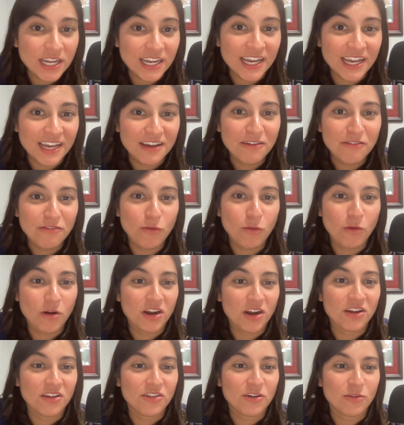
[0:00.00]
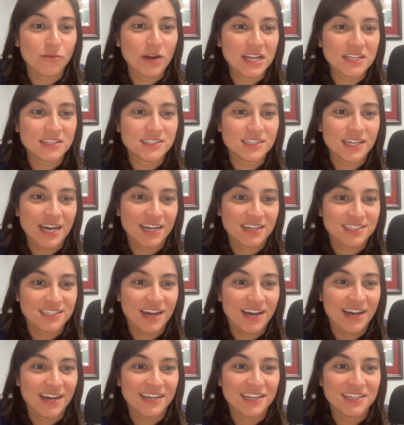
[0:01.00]
it for the Red Sox
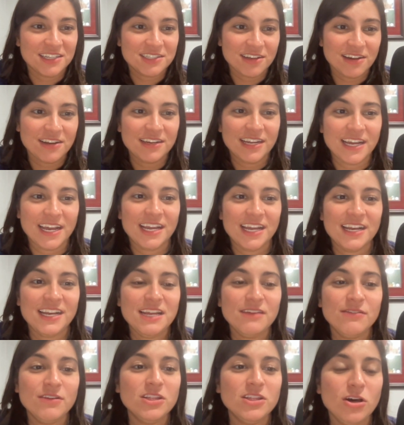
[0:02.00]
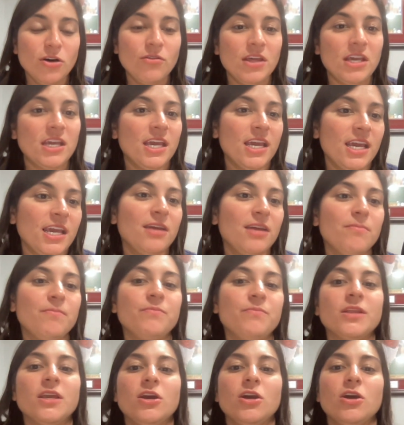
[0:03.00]
on Sunday. And even though the
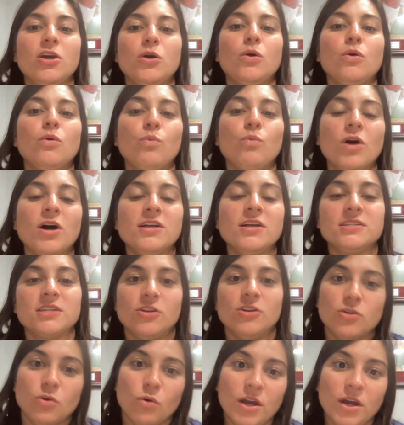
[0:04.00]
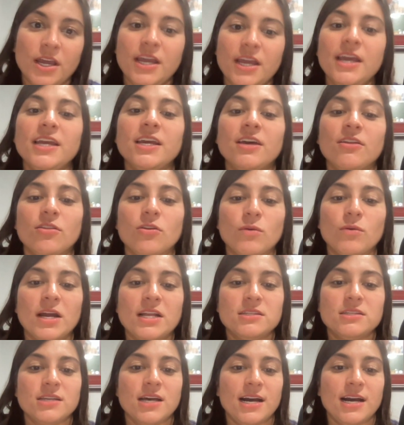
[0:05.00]
game was annoying and the
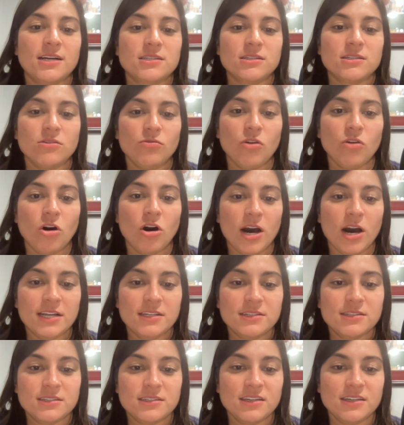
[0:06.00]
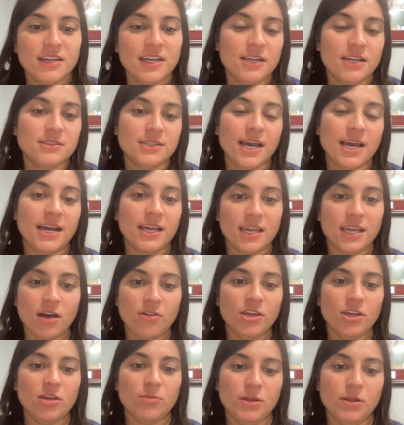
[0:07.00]
Red Sox lost and Zack
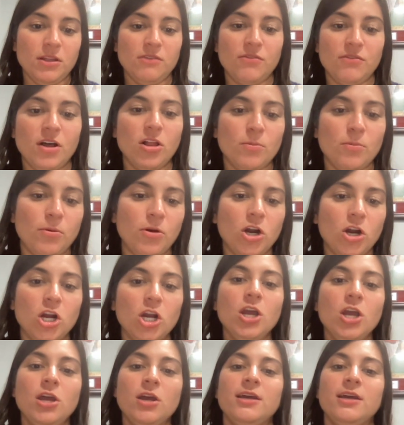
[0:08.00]
Kelly completely fell apart,